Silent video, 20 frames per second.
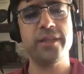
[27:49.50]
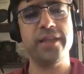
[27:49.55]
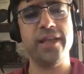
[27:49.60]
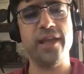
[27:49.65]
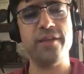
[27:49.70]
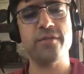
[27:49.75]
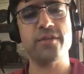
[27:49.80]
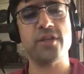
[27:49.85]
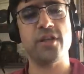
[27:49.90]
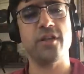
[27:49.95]
But
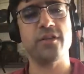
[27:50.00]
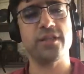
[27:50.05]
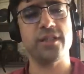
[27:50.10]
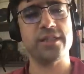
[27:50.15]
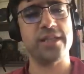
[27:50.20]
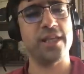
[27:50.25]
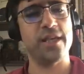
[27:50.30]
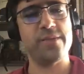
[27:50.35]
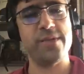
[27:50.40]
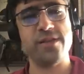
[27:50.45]
the end
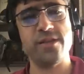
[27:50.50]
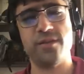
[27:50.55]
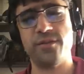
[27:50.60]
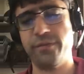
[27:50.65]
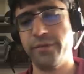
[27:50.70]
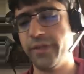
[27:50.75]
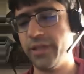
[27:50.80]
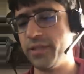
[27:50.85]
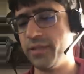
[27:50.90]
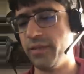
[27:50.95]
result is going to be
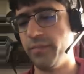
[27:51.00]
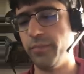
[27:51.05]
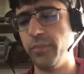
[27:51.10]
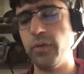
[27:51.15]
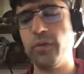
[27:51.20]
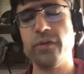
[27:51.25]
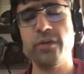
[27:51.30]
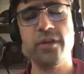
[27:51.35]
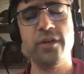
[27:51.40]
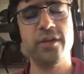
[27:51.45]
this really
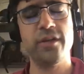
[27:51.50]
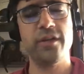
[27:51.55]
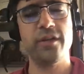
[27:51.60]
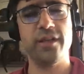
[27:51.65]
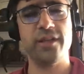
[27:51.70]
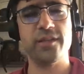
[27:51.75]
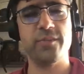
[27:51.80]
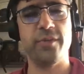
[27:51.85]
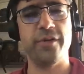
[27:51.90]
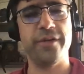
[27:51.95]
simple
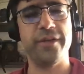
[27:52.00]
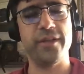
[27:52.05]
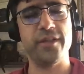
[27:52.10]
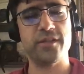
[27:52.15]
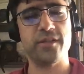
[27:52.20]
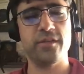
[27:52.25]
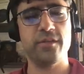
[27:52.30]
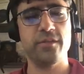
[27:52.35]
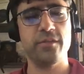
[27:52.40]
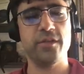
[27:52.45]

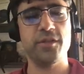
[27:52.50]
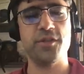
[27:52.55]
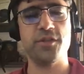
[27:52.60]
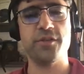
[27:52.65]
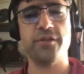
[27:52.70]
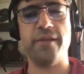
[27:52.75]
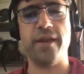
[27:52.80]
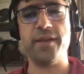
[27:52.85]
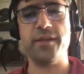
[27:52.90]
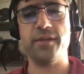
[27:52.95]
experience,
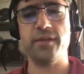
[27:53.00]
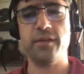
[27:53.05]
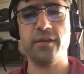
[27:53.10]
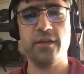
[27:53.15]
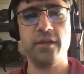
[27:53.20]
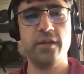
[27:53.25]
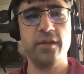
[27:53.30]
which is great.